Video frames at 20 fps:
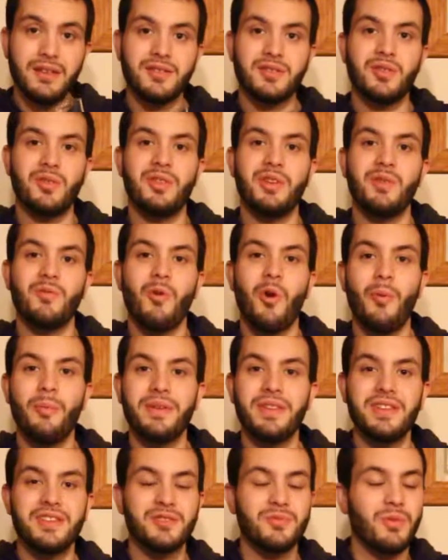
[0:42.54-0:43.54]
So the
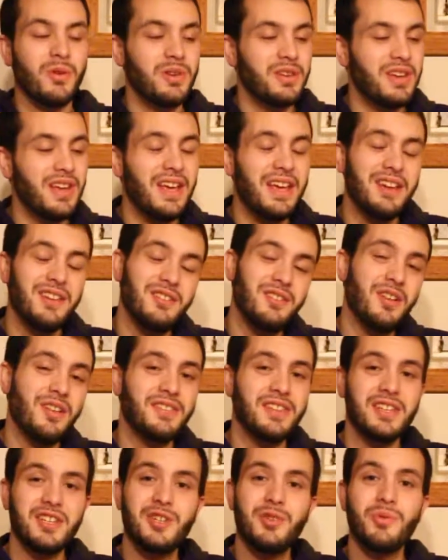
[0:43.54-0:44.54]
aroma in this one,
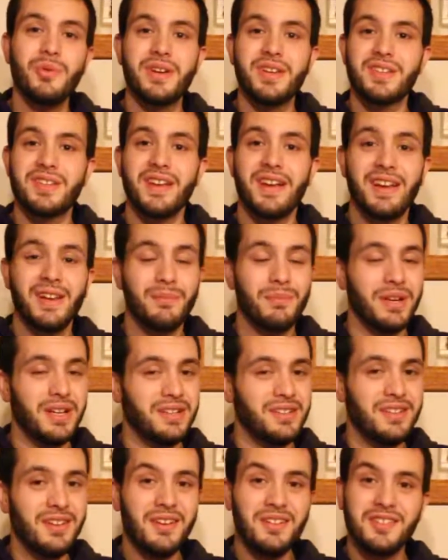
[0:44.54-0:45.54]
nothing too exciting, but
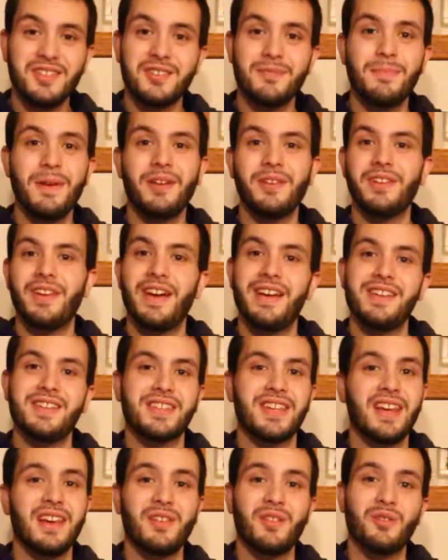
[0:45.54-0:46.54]
it does smell
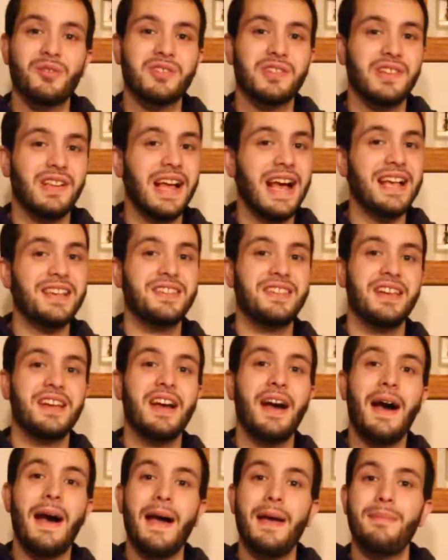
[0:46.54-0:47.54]
nice, getting those
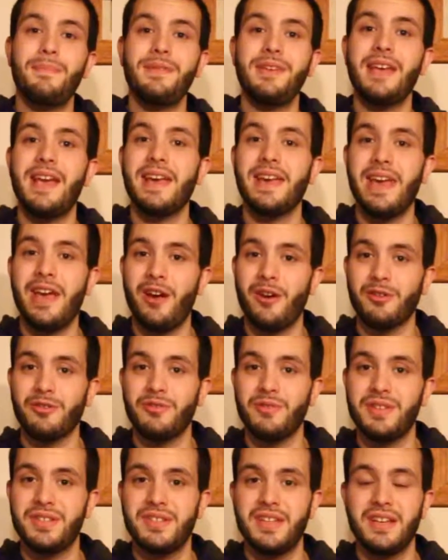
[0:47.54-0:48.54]
classic I P A
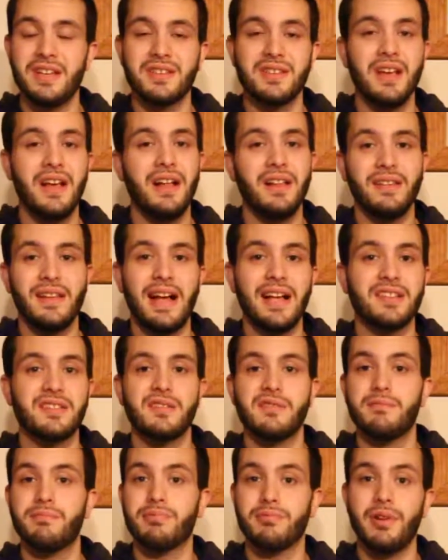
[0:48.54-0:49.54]
characteristics.
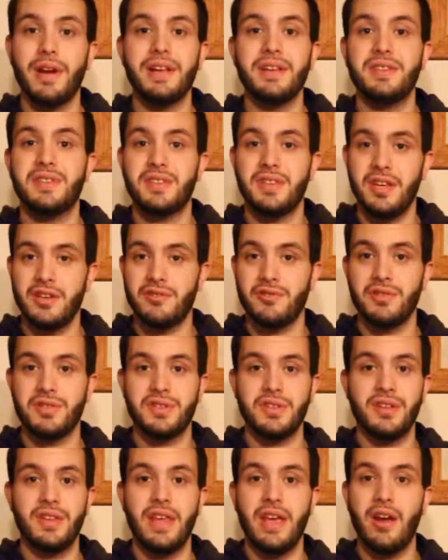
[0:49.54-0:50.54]
Lots of bright
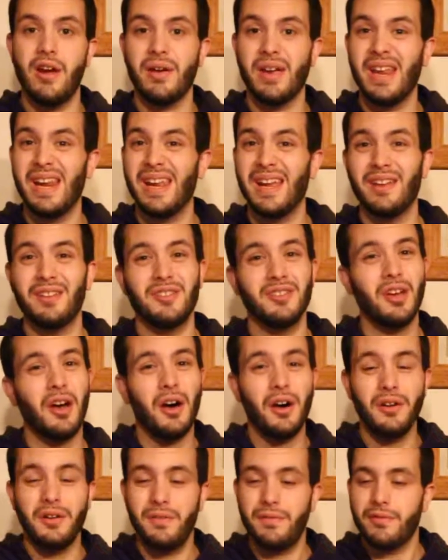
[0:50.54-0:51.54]
citrus in there, getting a
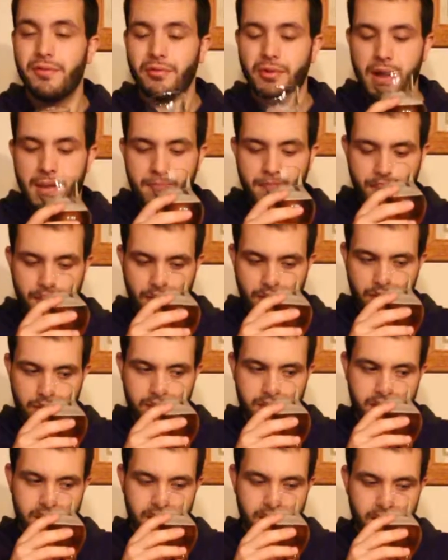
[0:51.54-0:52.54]
ton of
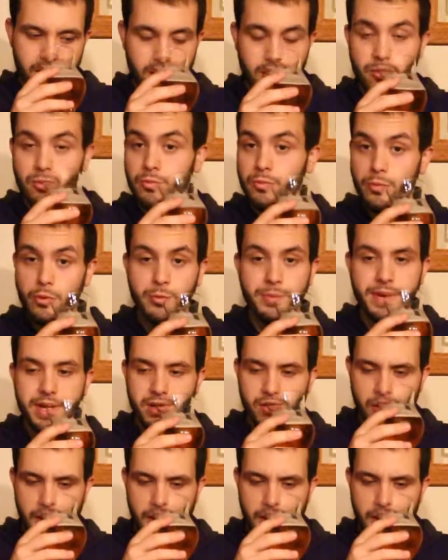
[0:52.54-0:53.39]
grapefruit, ruby